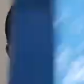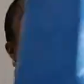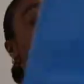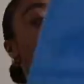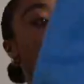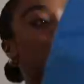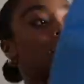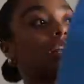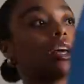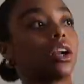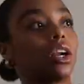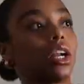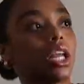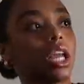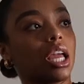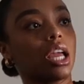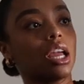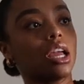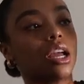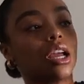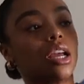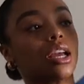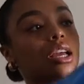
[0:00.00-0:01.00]
they
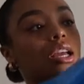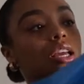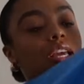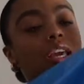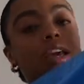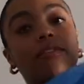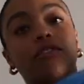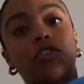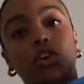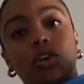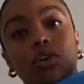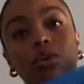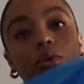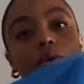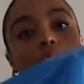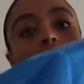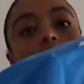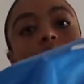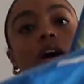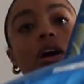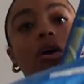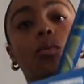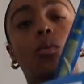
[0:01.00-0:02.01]
literally give you,
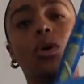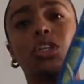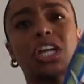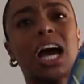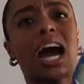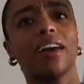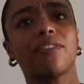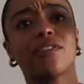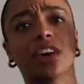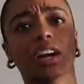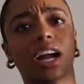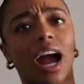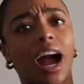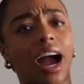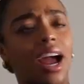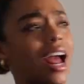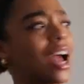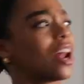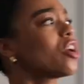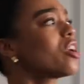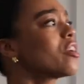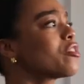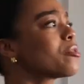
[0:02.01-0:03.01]
which I
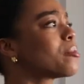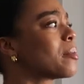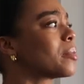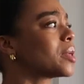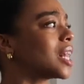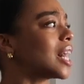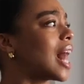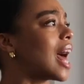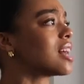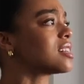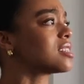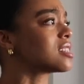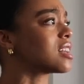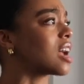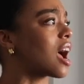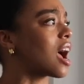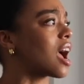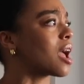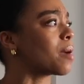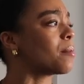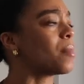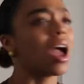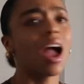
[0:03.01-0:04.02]
forgot, I don't even remember the last
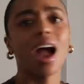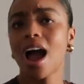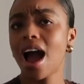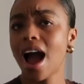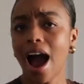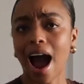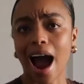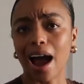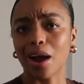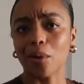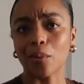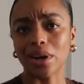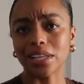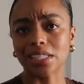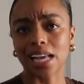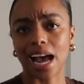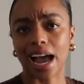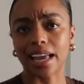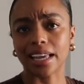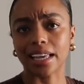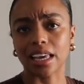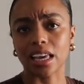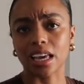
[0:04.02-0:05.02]
time I went to
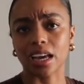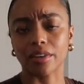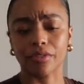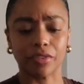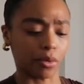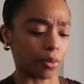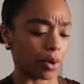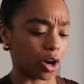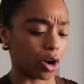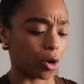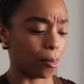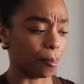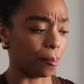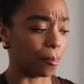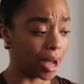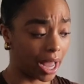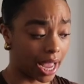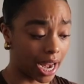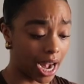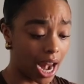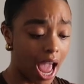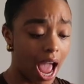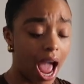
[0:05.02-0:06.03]
Ikea for real,
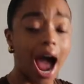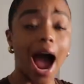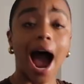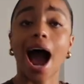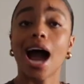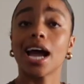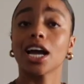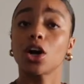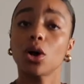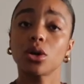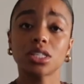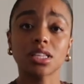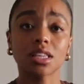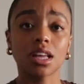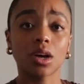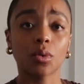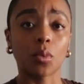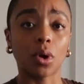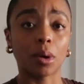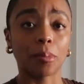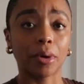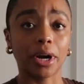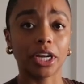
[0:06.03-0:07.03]
but I go to the
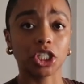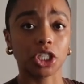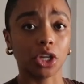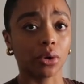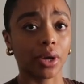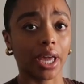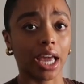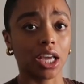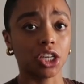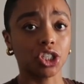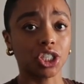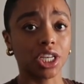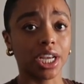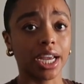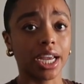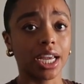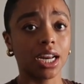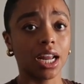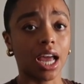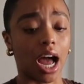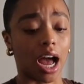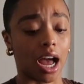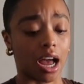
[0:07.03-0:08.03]
Woodbridge
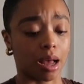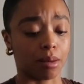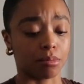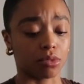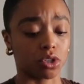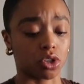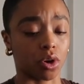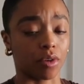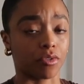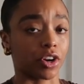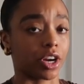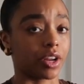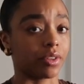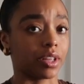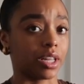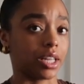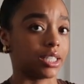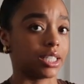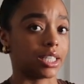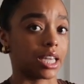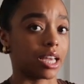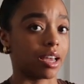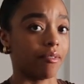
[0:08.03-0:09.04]
location. So if you're
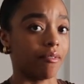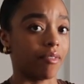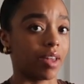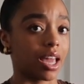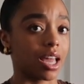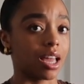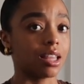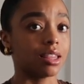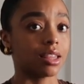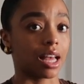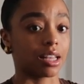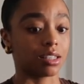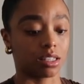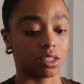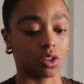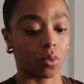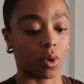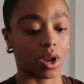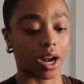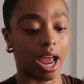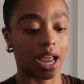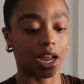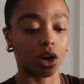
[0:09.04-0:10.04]
in the DMV, that's the
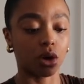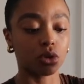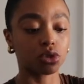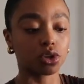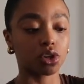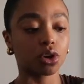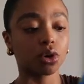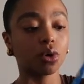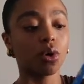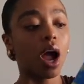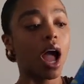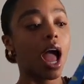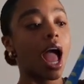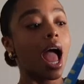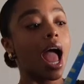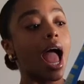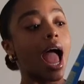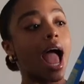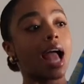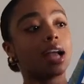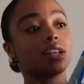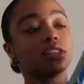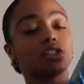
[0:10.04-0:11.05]
one I go to.
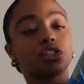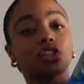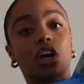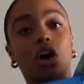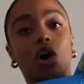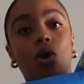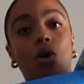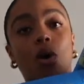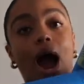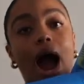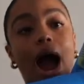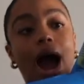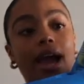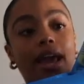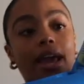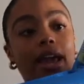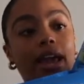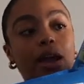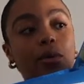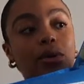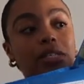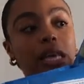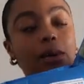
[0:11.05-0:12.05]
And so
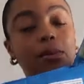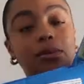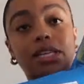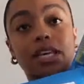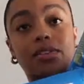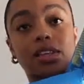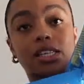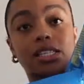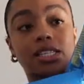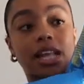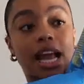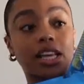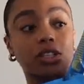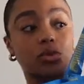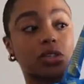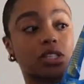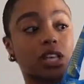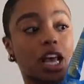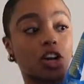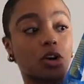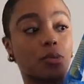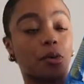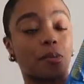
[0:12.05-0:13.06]
I was able to get this nice
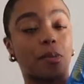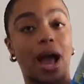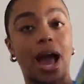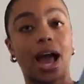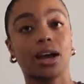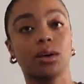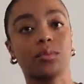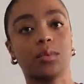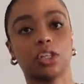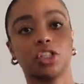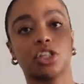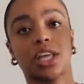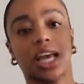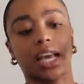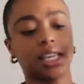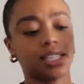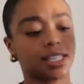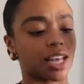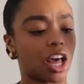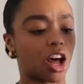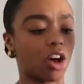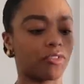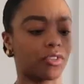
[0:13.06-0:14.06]
recyclable bag, which they
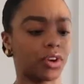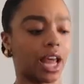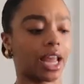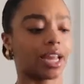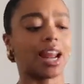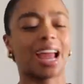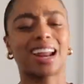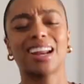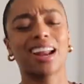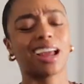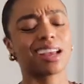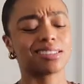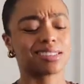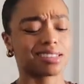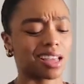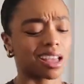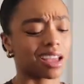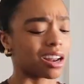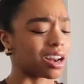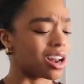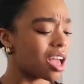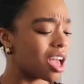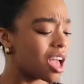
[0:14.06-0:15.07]
sell for like 99
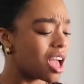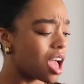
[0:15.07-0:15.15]
cents.